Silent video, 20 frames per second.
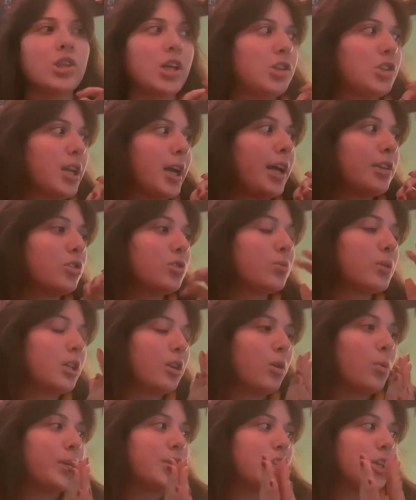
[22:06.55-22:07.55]
I just want to know which
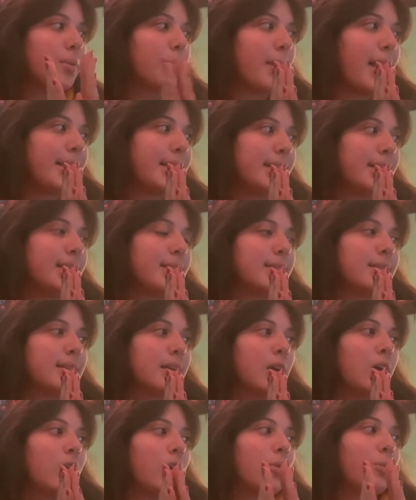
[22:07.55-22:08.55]
humanities or
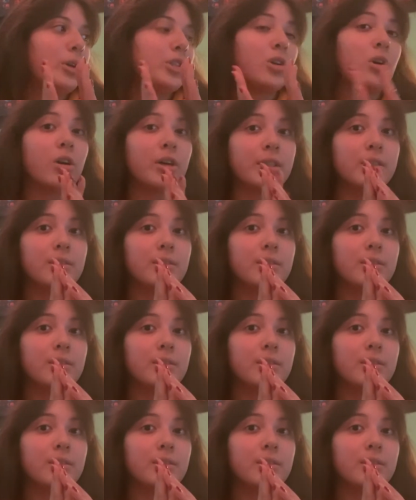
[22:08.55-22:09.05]
which arts